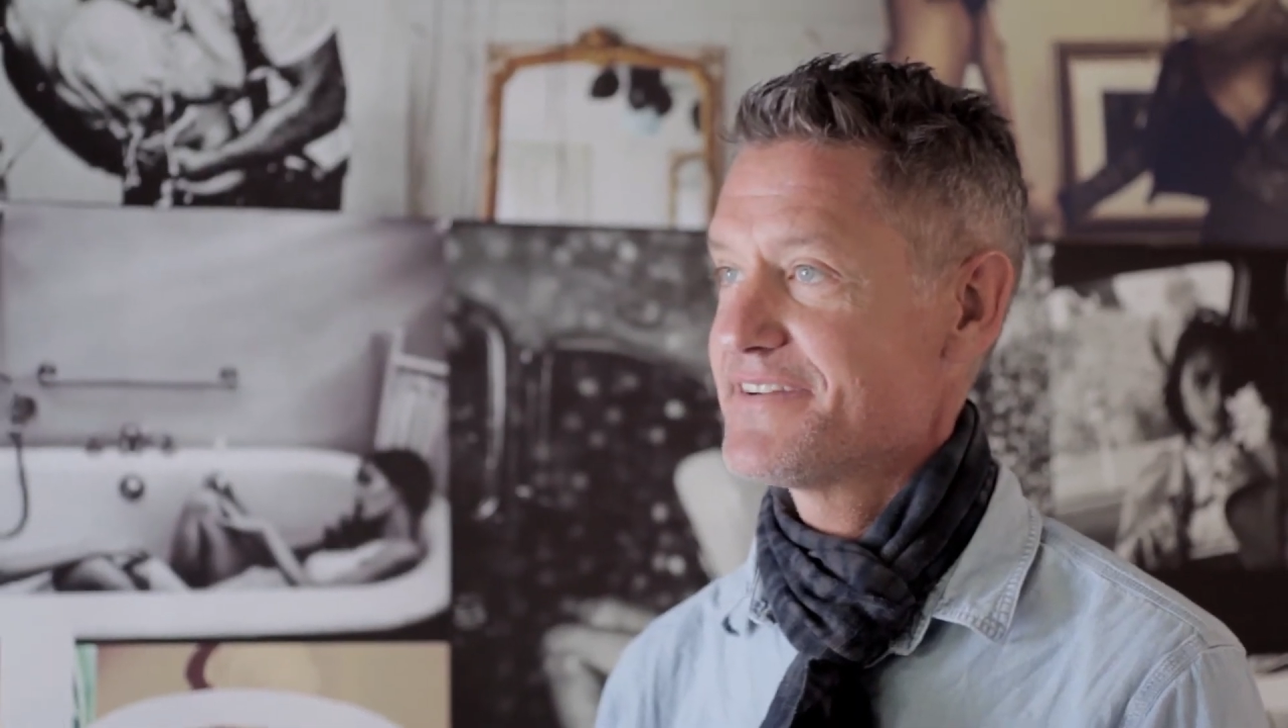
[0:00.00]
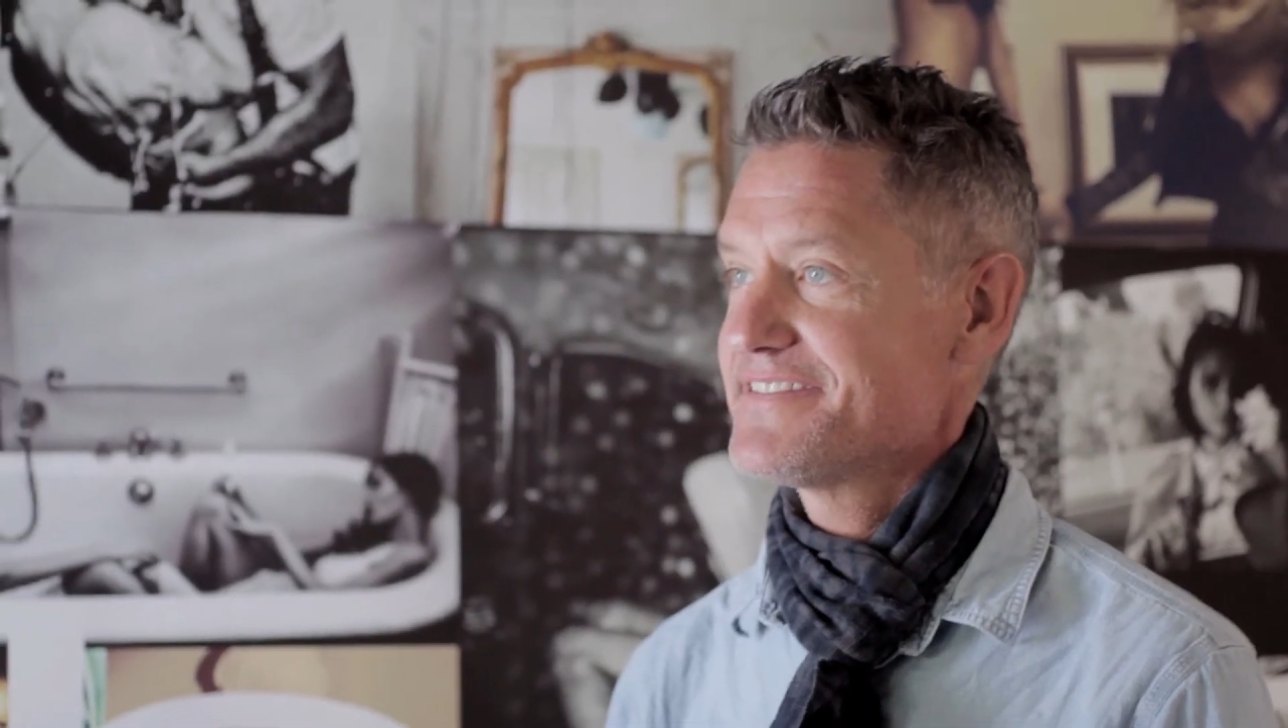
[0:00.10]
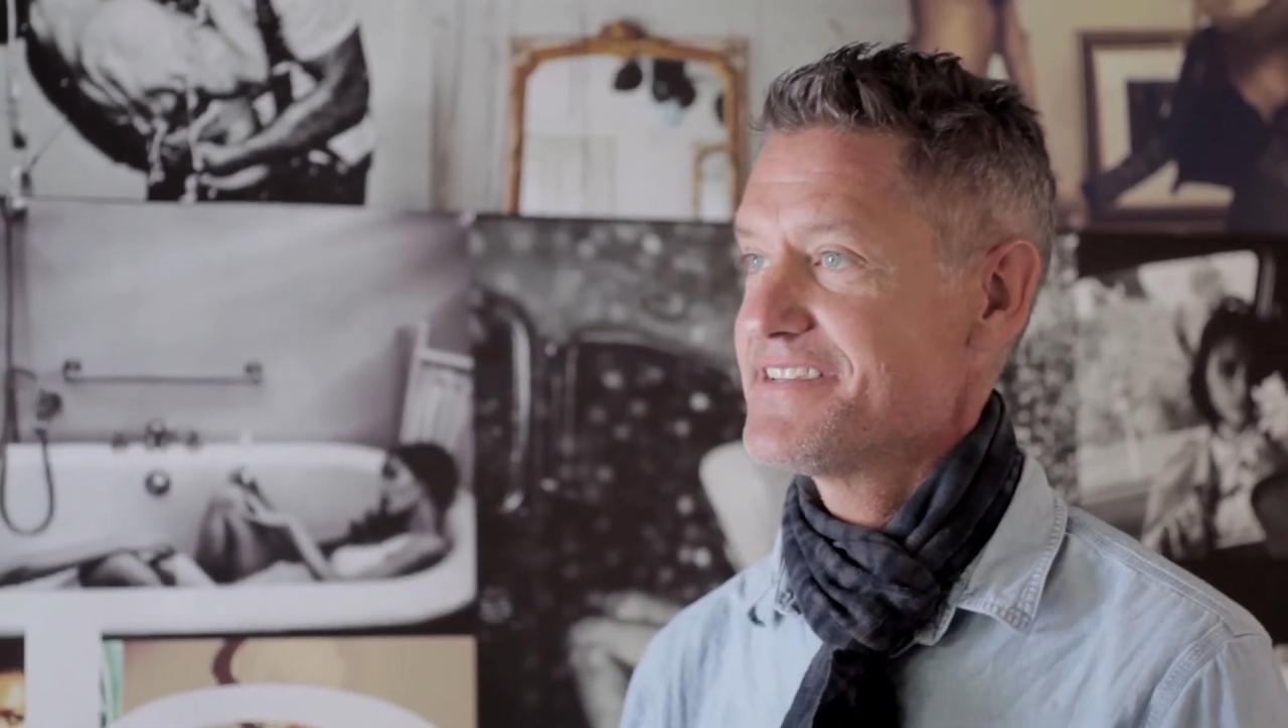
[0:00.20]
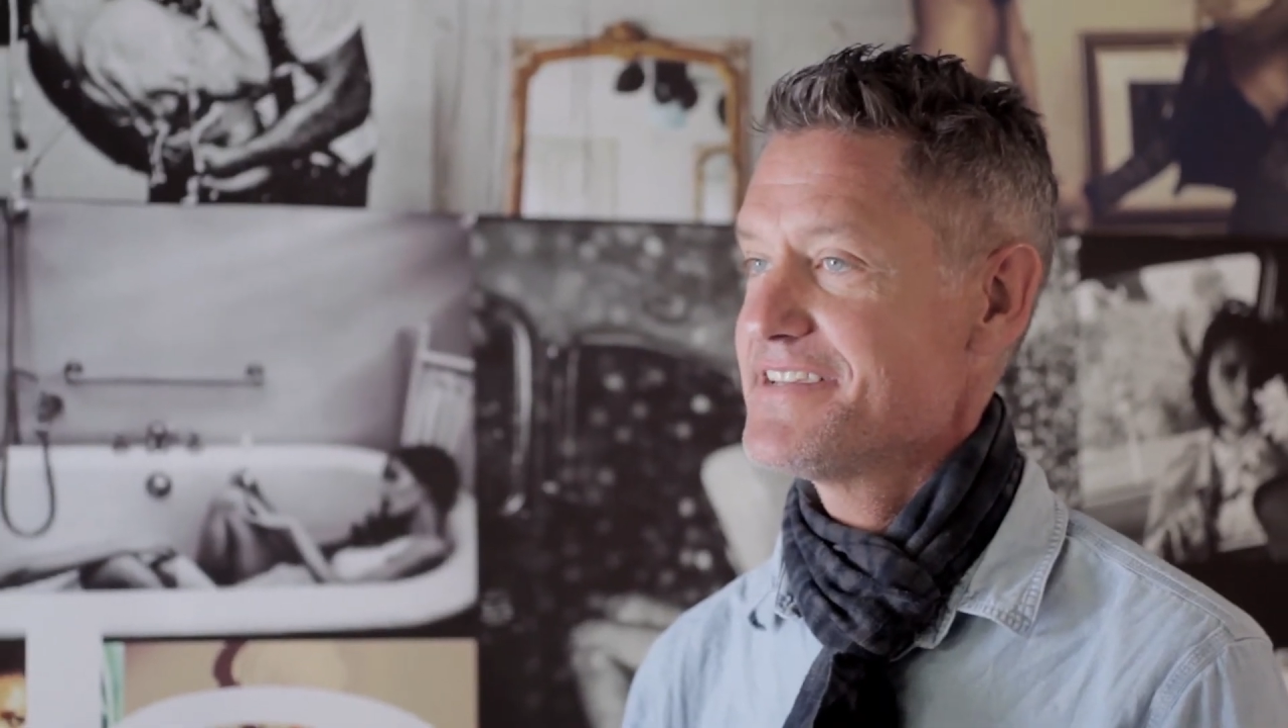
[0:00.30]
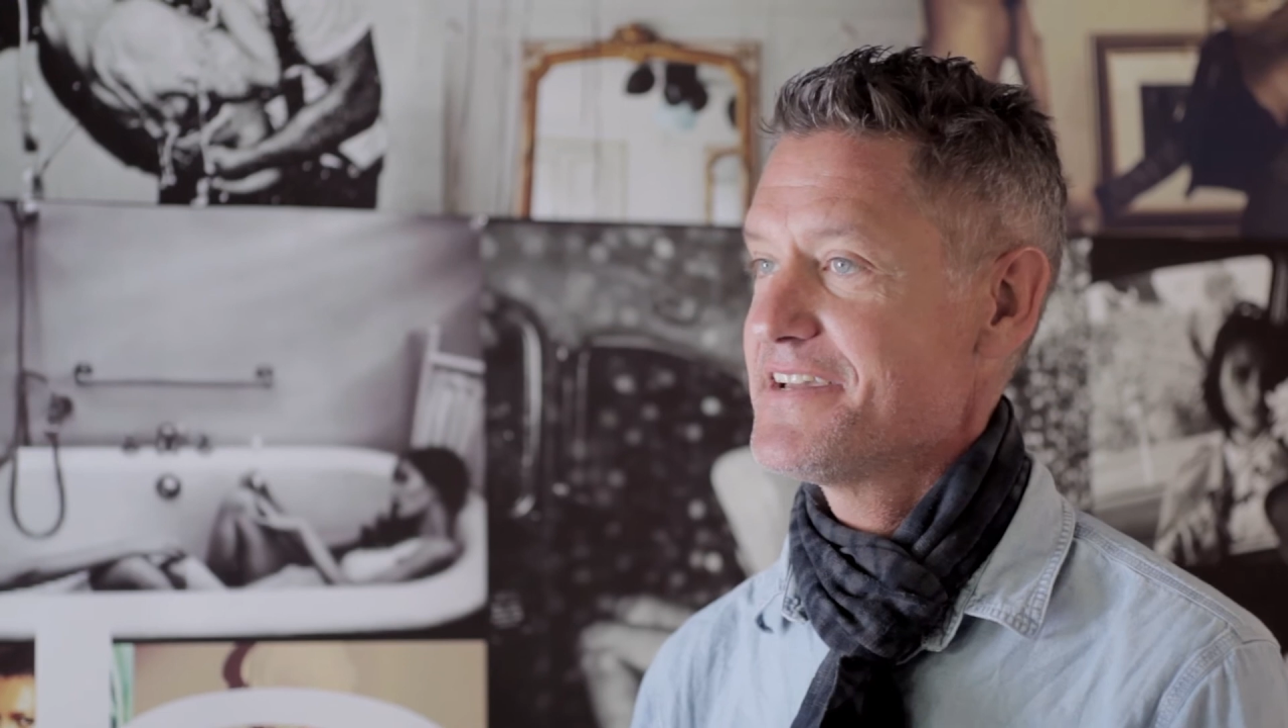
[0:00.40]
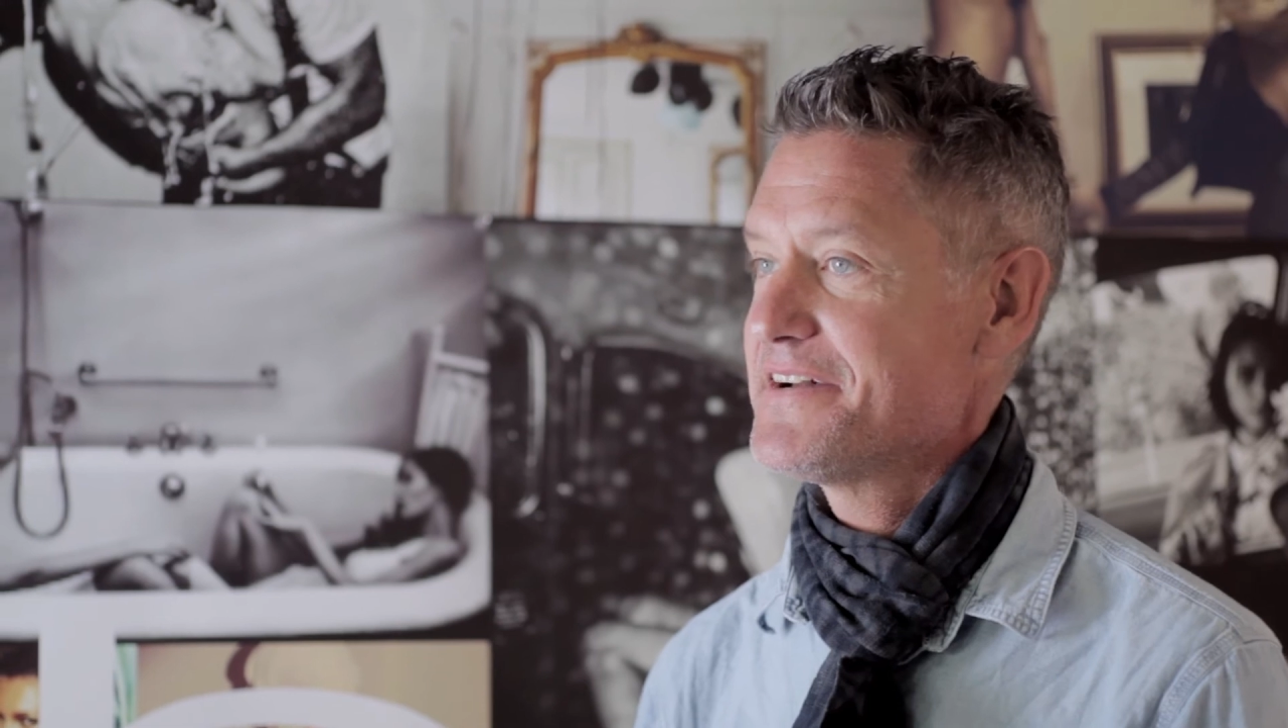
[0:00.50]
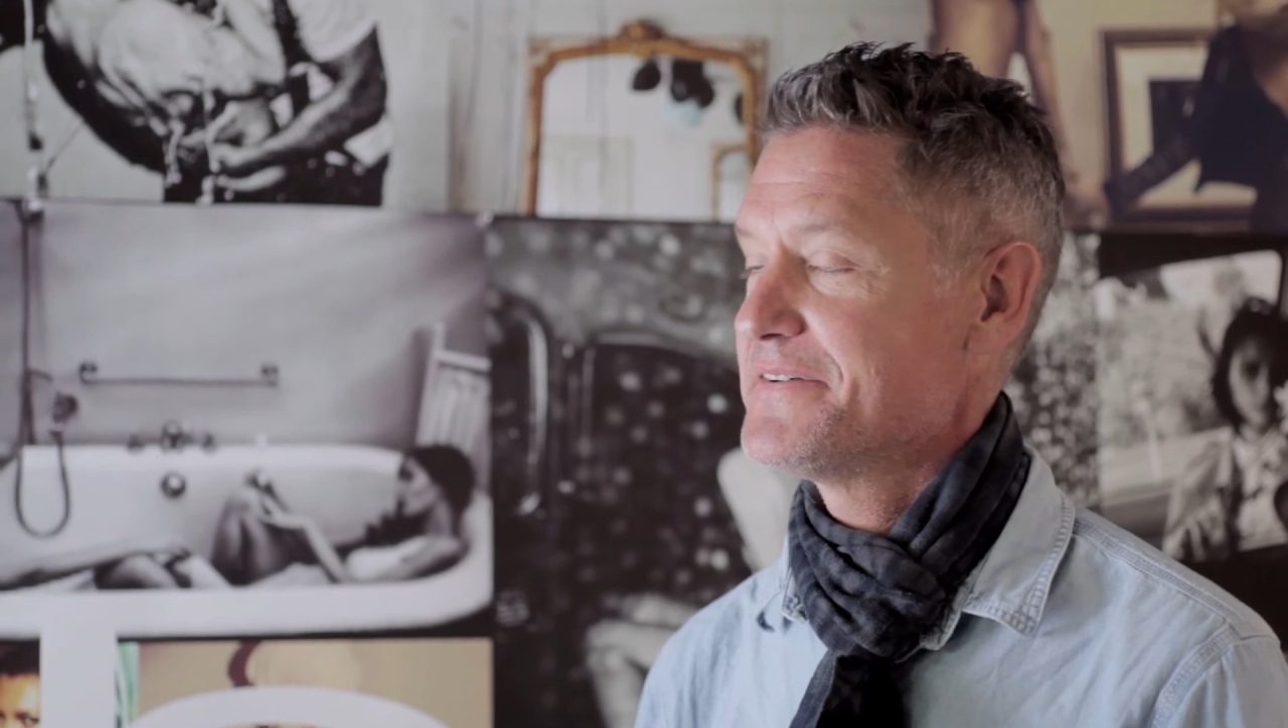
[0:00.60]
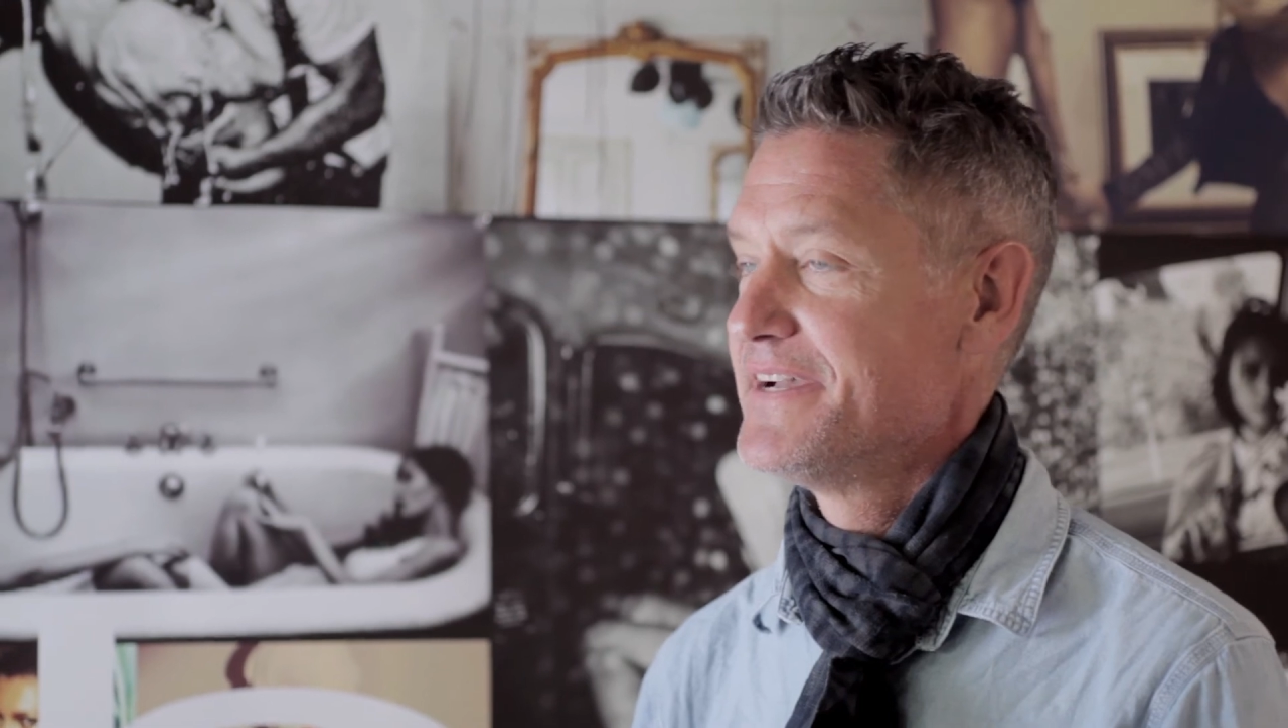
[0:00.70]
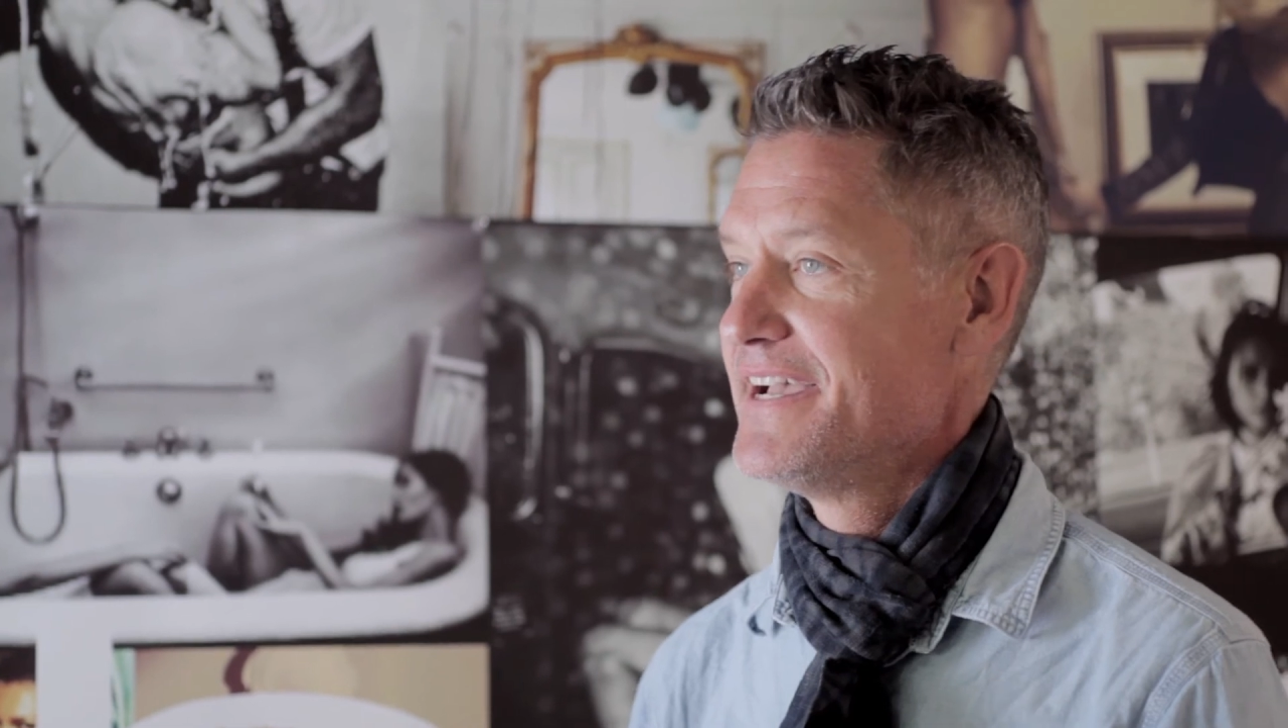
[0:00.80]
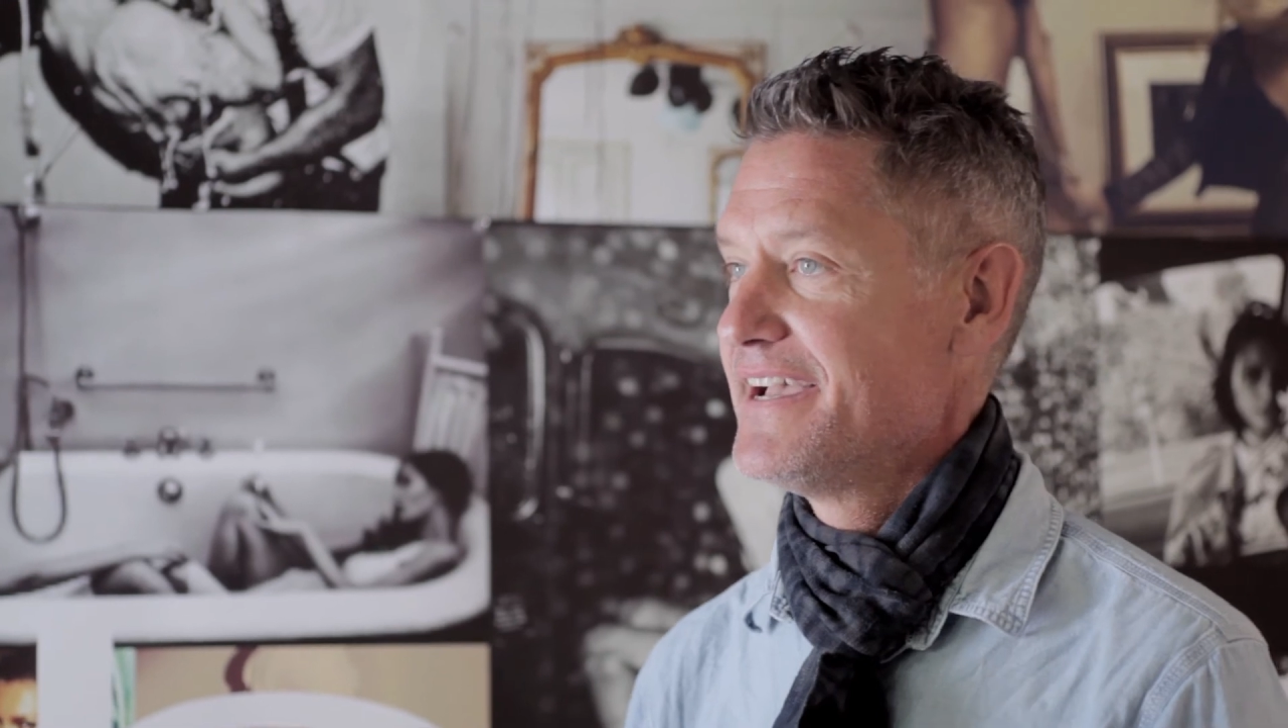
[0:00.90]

our CEO.